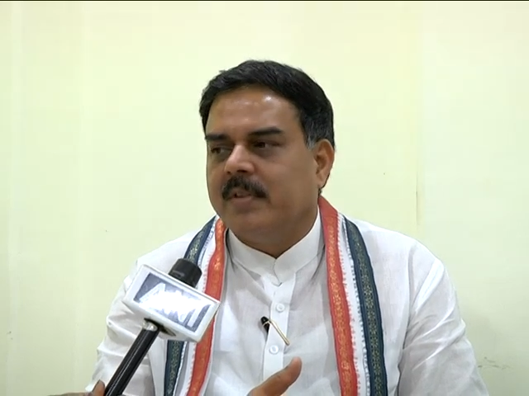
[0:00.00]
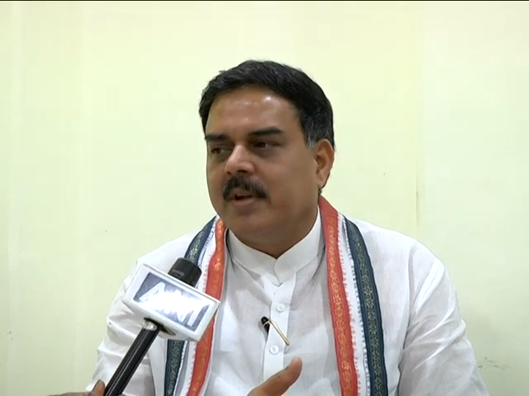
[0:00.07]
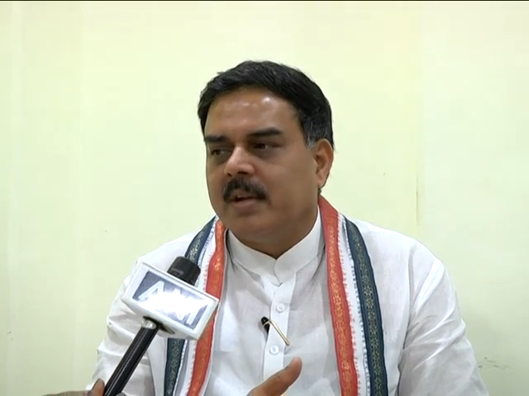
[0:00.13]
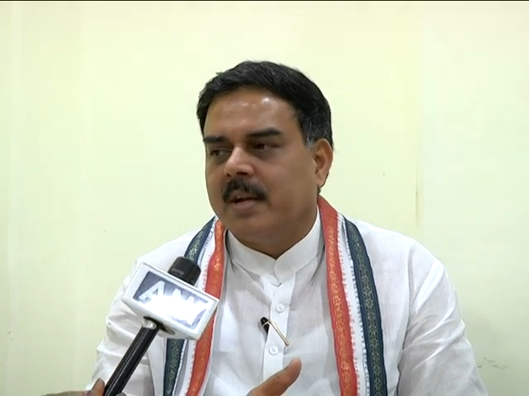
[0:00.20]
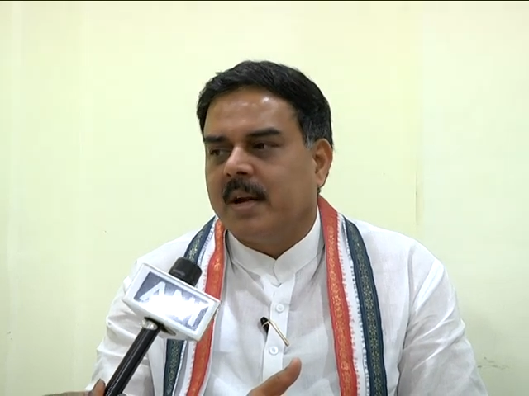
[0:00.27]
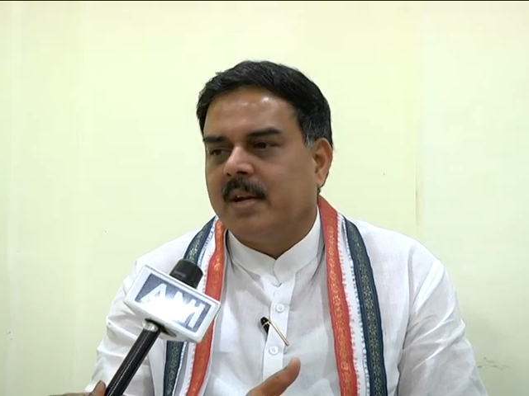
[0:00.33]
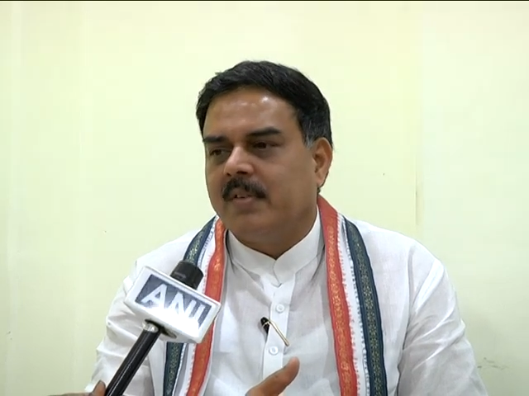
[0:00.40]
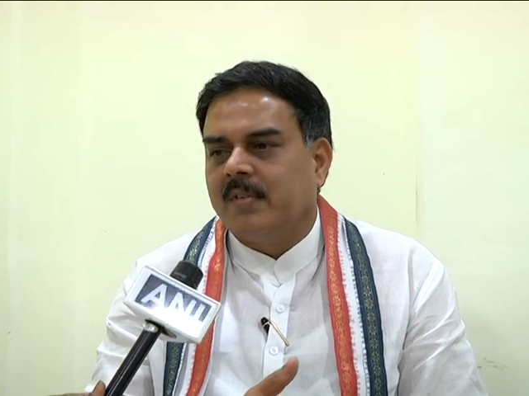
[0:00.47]
that
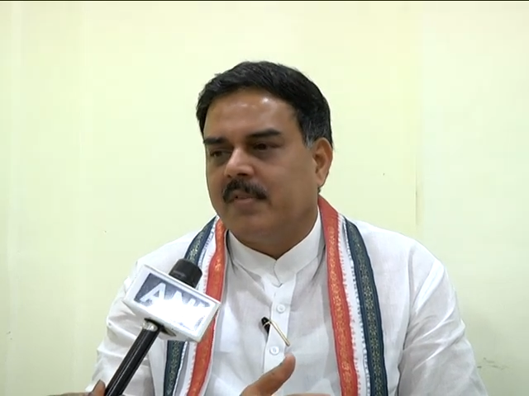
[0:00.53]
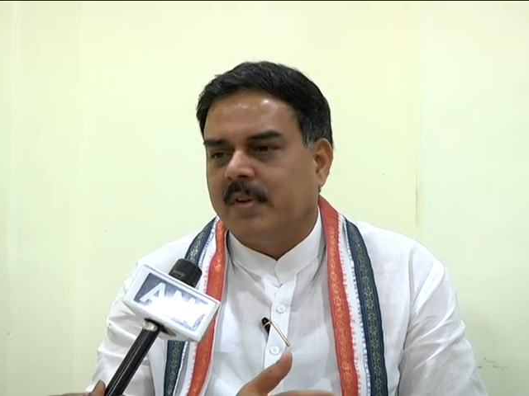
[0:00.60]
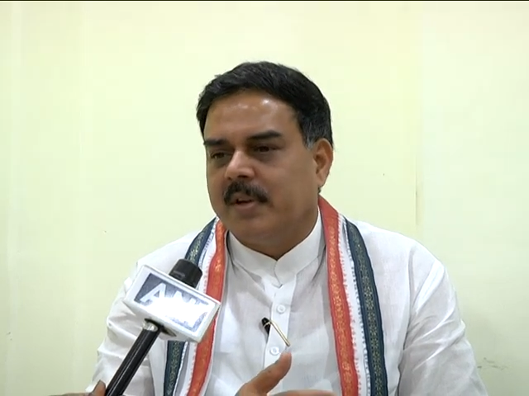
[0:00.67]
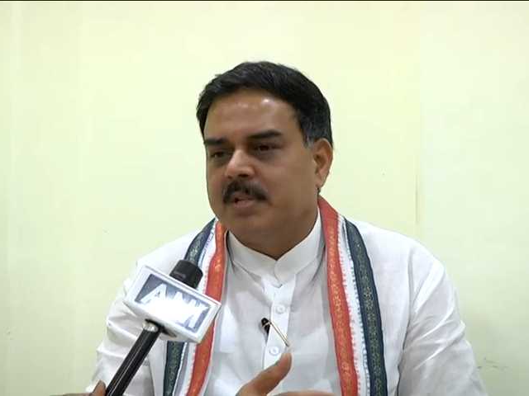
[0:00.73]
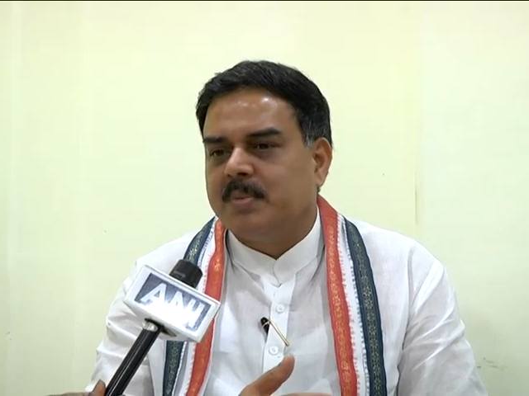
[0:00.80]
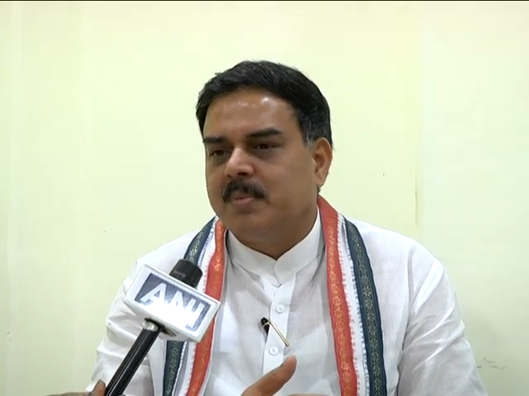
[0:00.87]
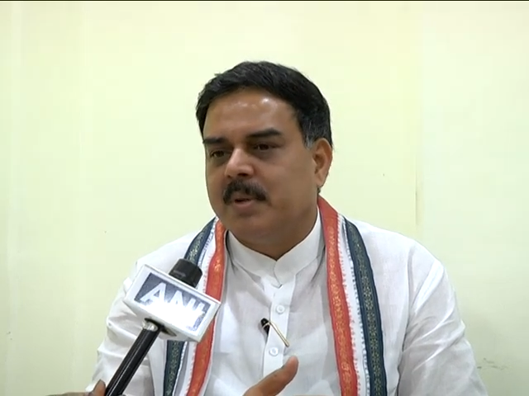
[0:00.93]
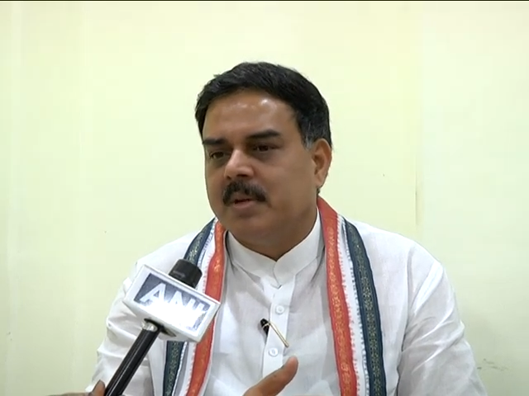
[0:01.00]
kind of
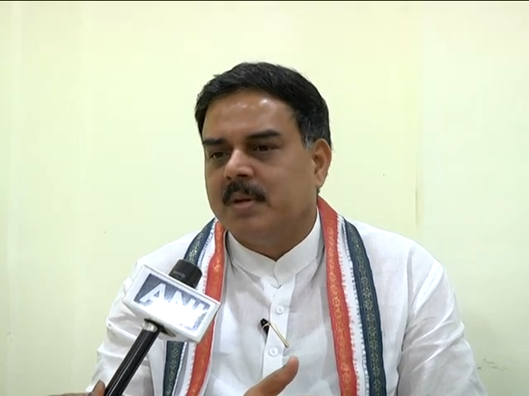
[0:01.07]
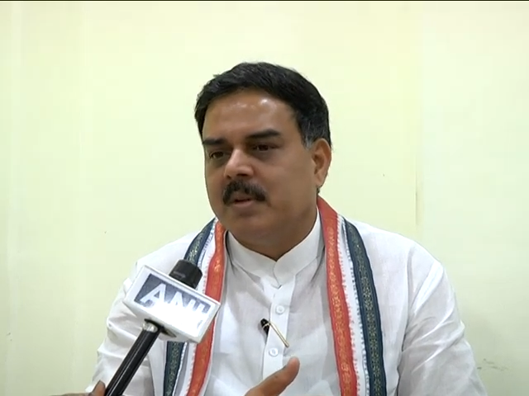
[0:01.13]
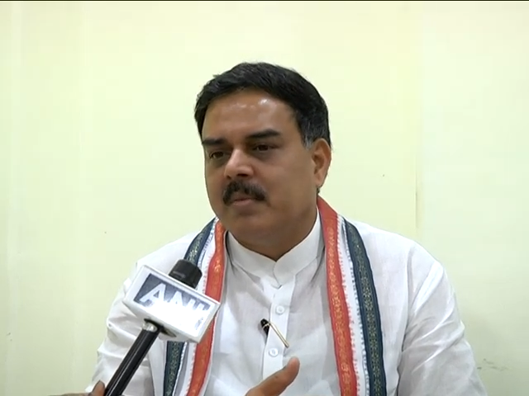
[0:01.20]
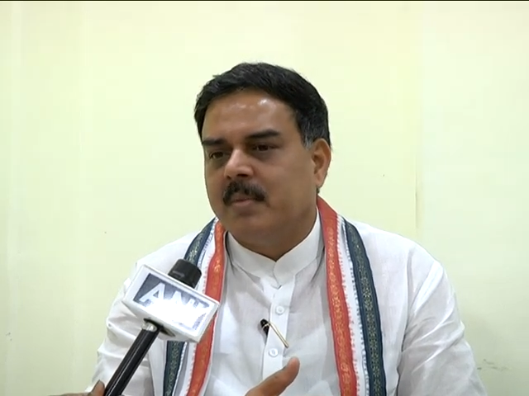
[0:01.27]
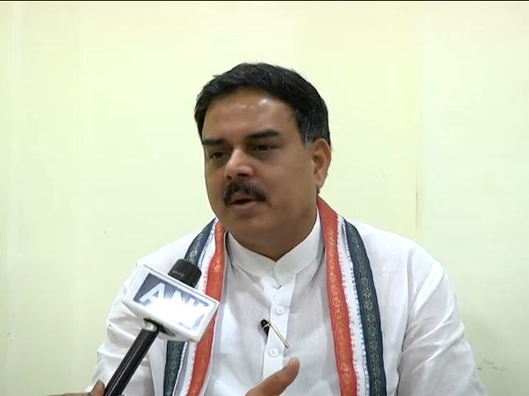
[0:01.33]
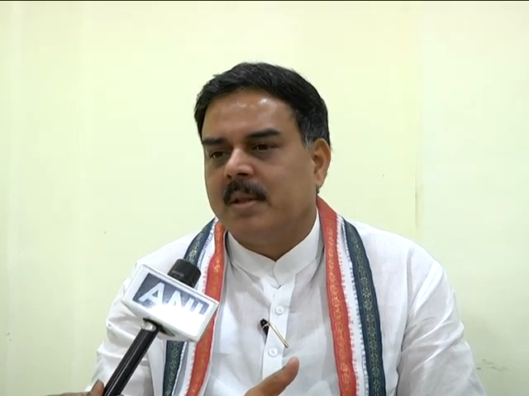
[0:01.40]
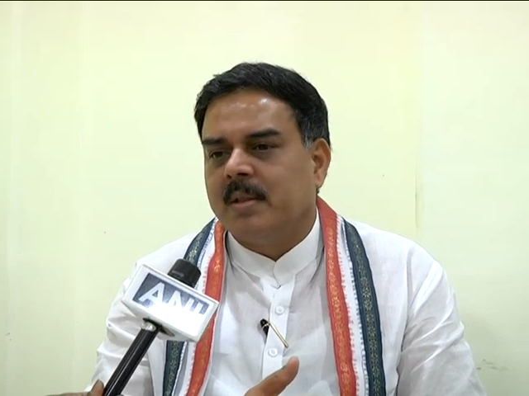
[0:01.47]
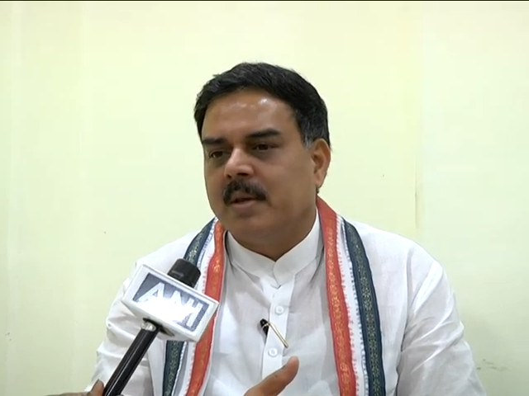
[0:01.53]
flexibility
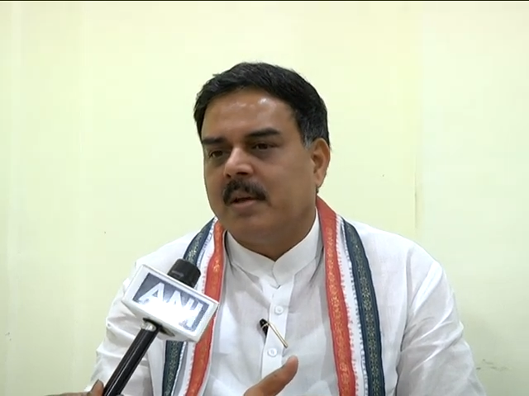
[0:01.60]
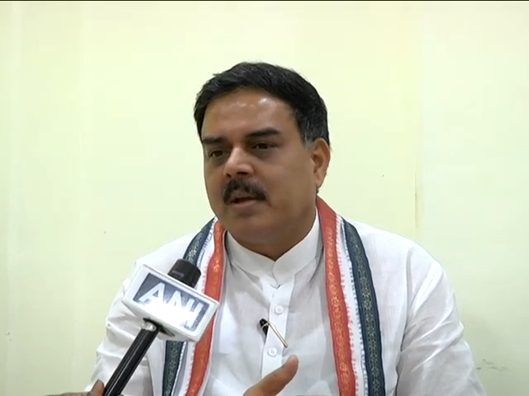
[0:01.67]
where they